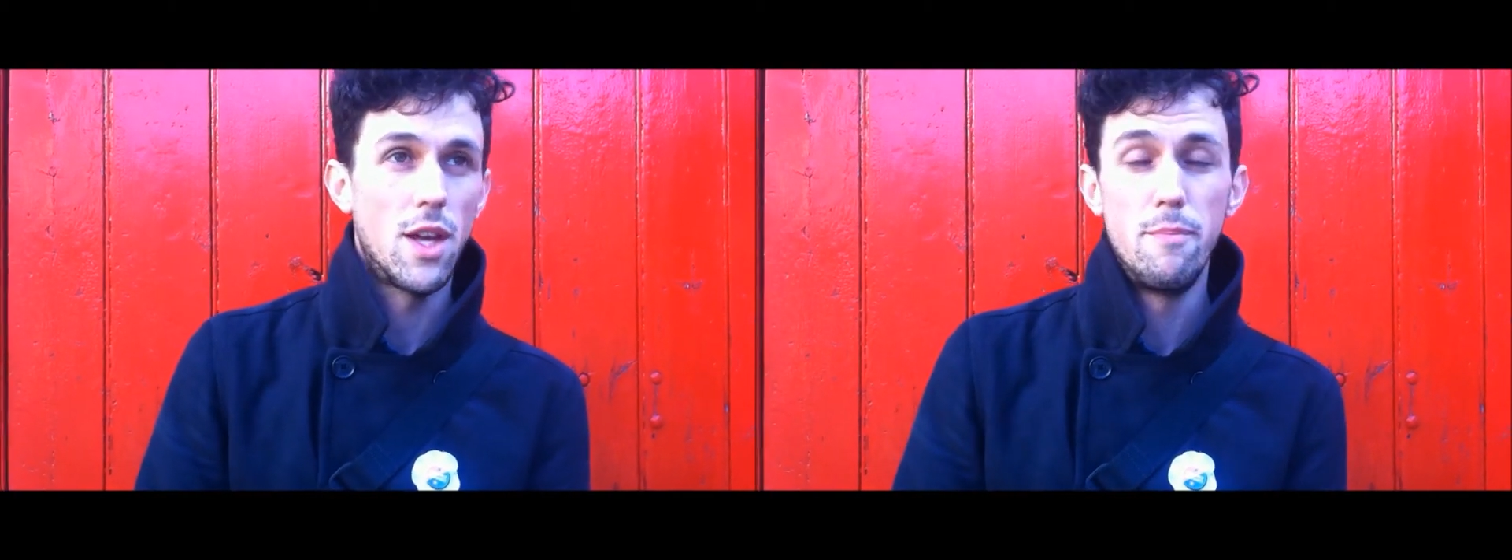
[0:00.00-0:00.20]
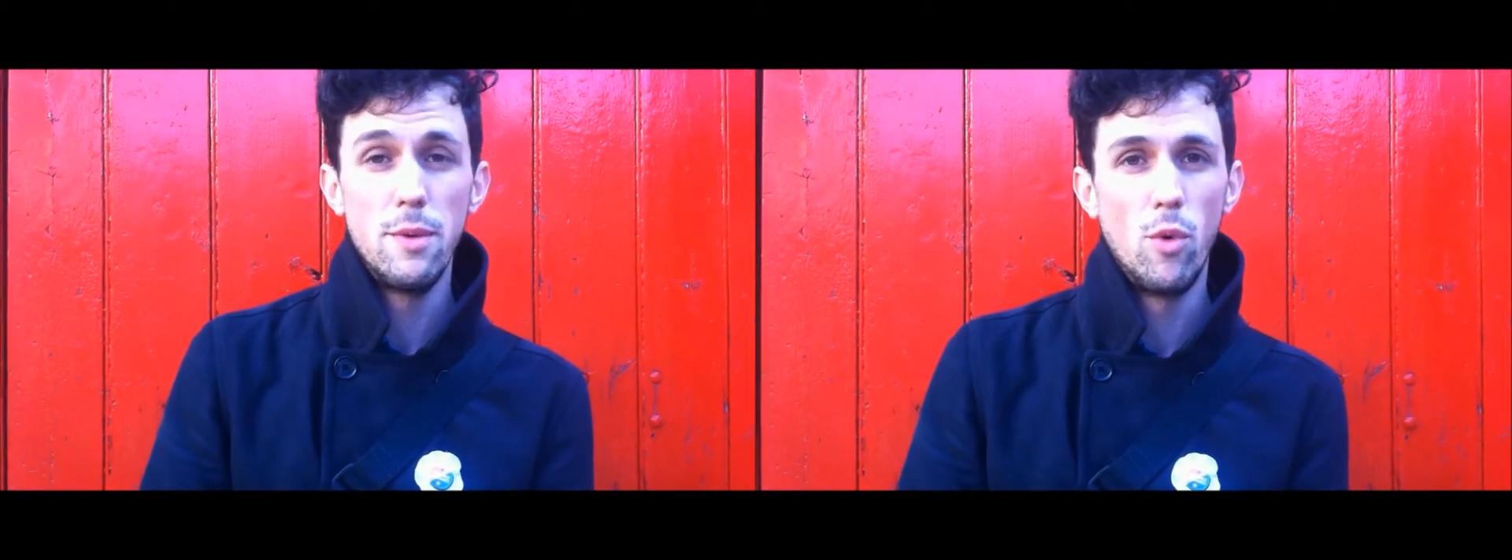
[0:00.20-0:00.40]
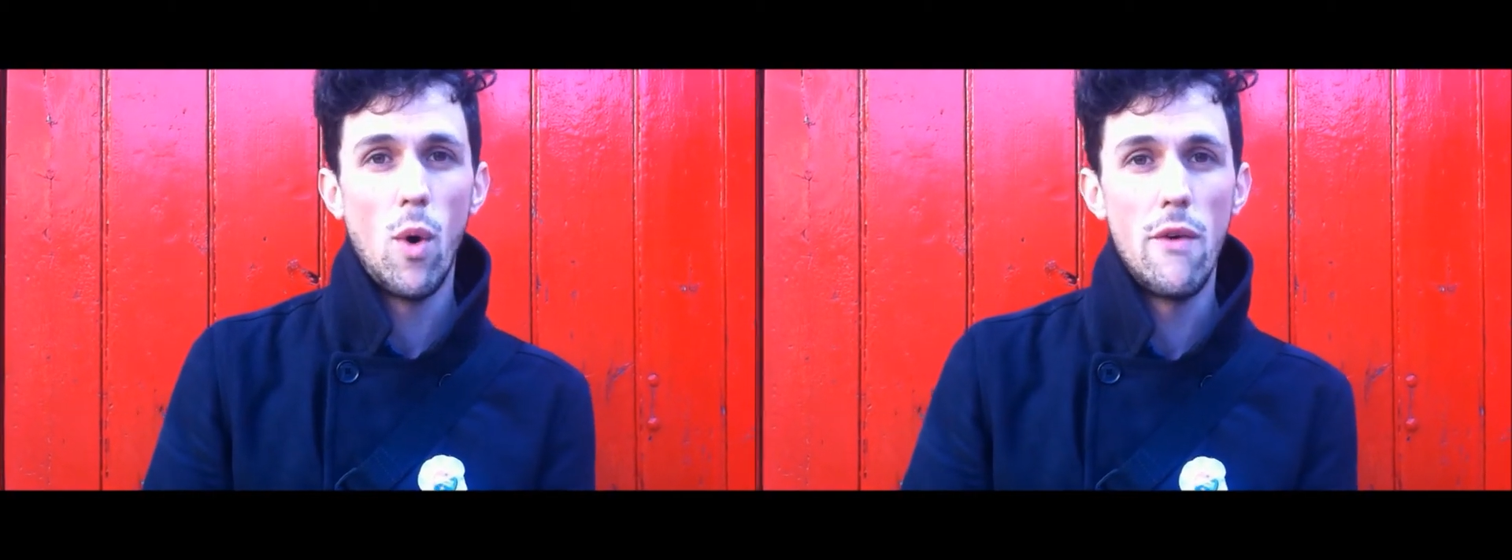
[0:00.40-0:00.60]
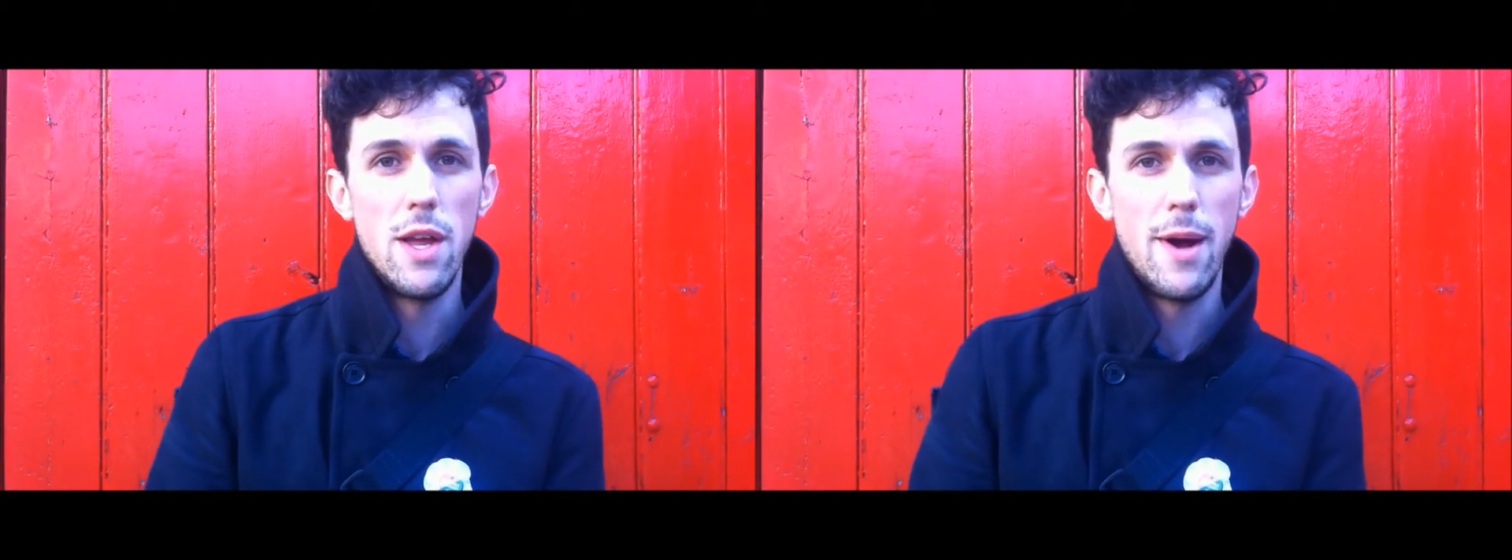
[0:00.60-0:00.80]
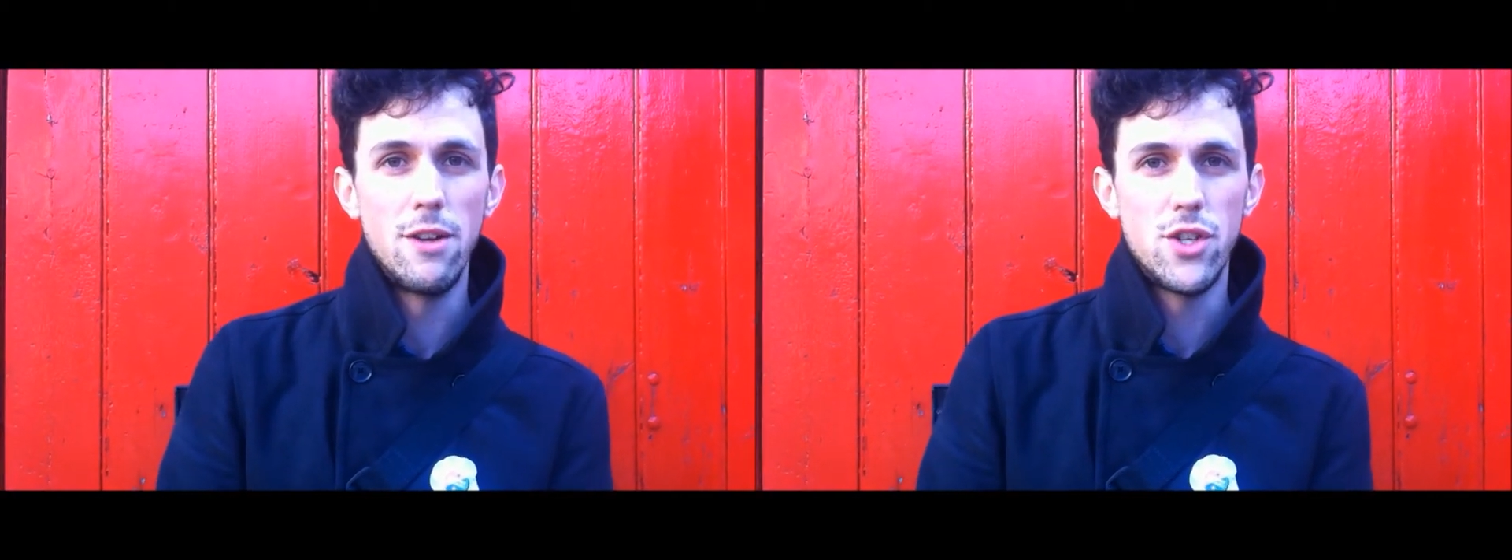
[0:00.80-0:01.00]
Some people
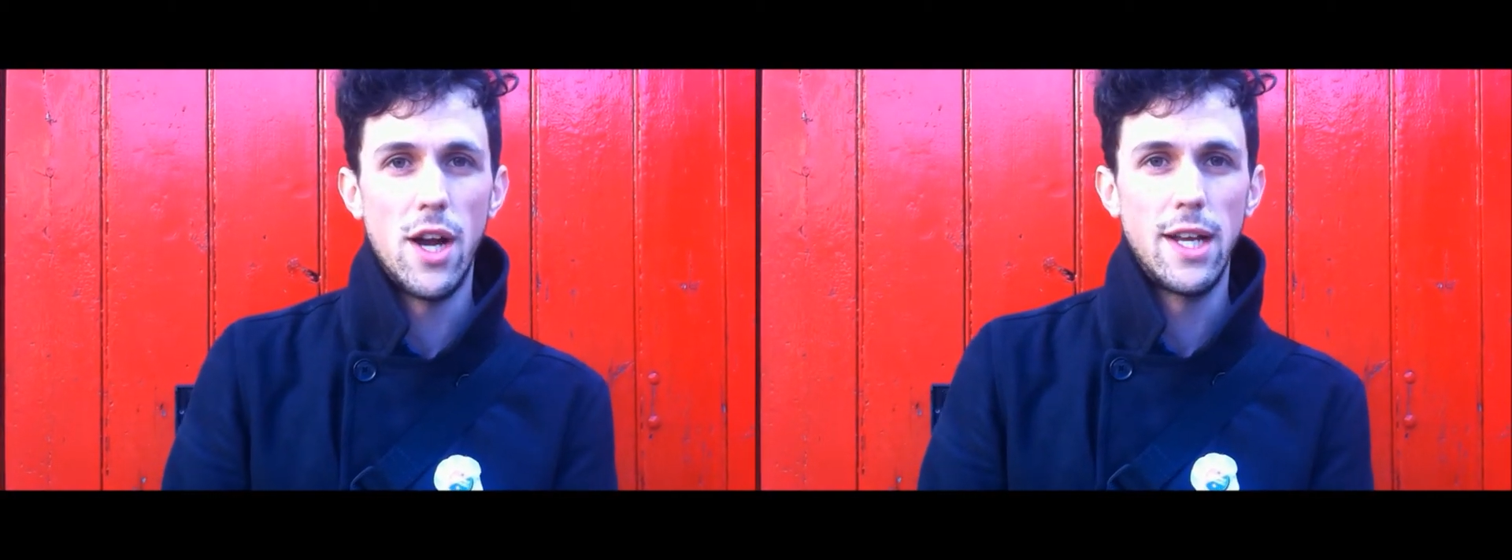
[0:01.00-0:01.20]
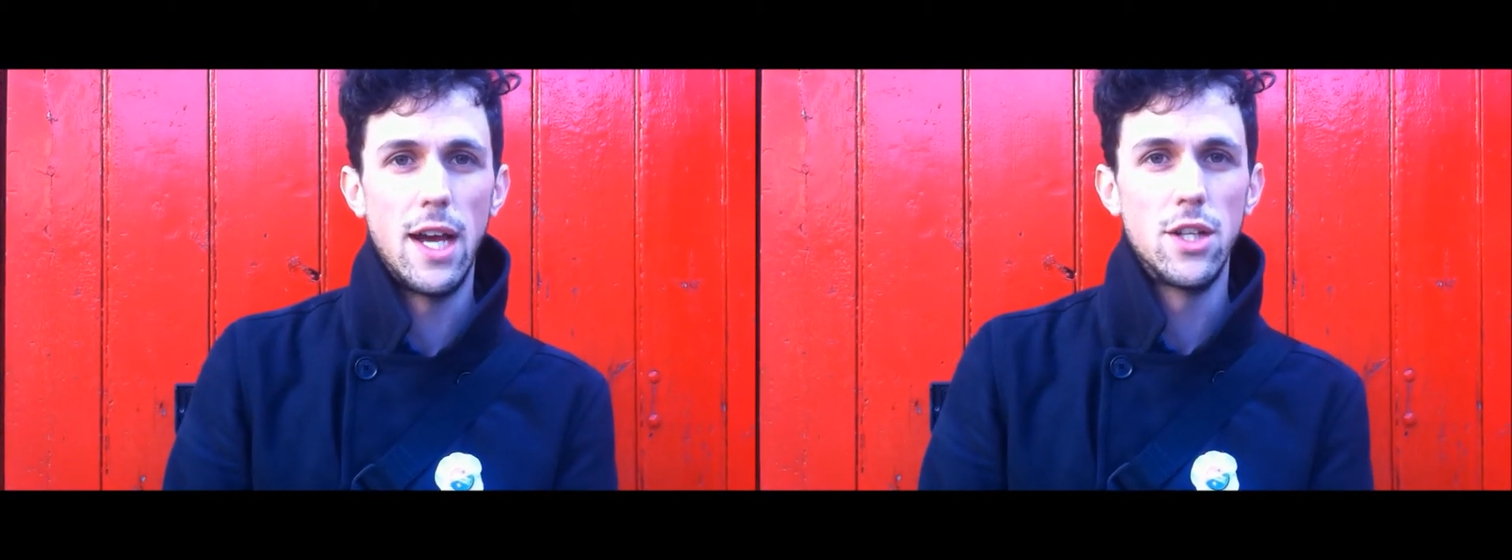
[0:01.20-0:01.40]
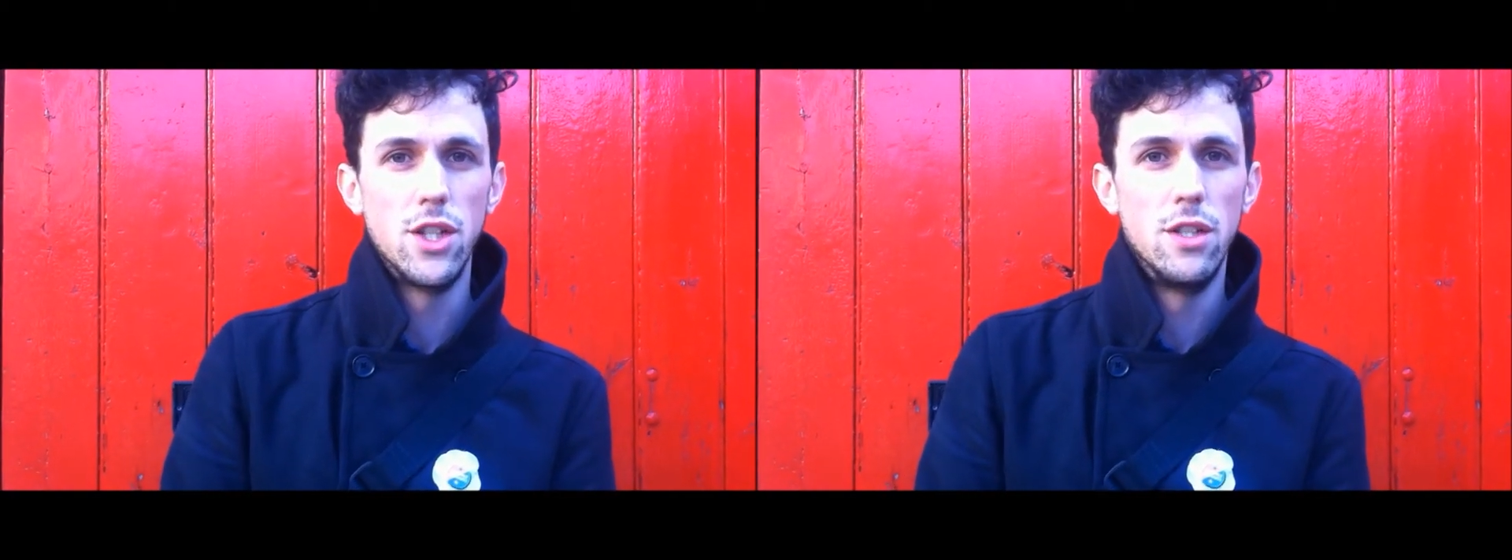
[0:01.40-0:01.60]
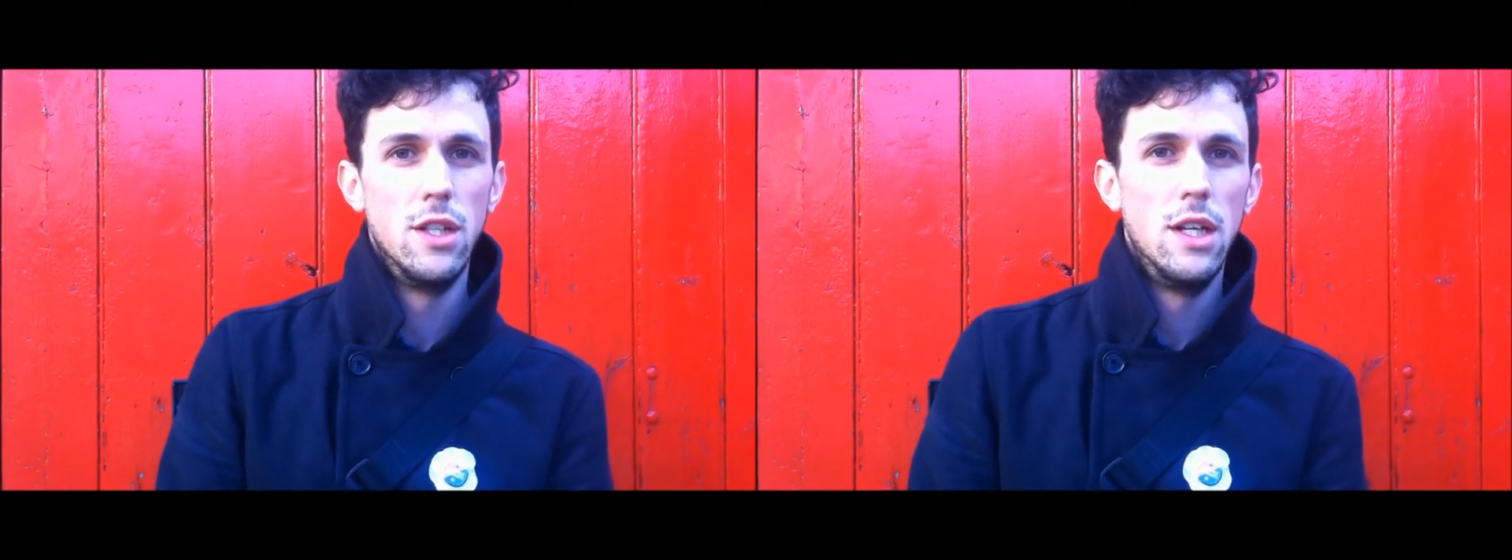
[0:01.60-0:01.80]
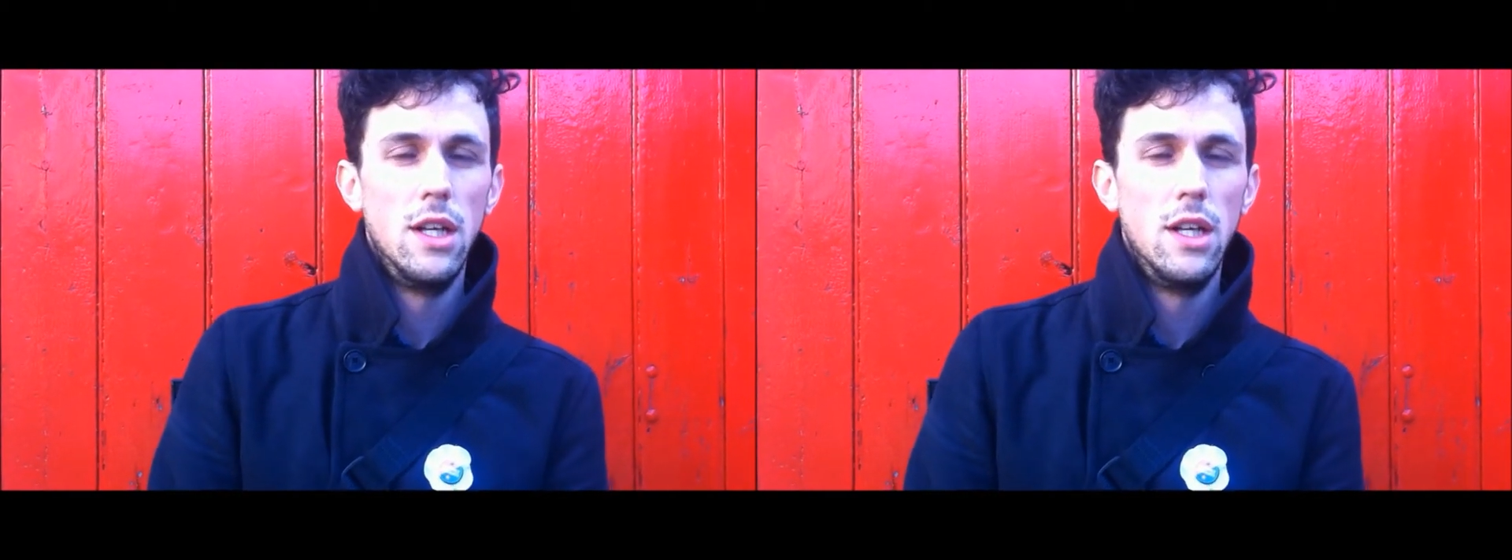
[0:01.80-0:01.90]
worry about strike action.